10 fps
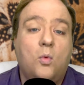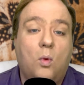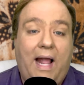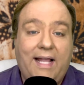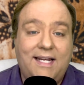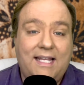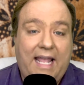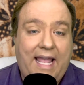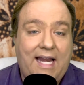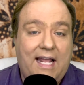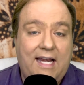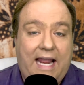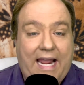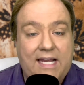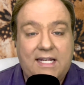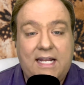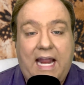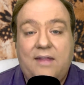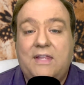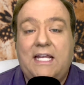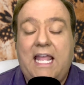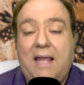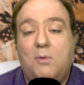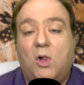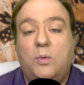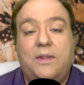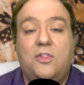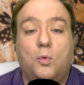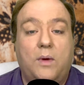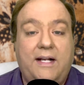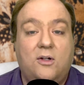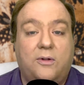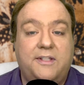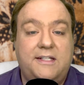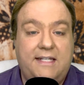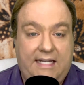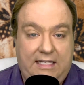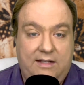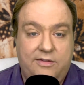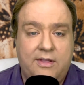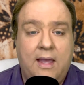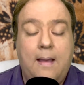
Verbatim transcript: Raggedy Ann and Andy and the Camel with the Wrinkled Knees,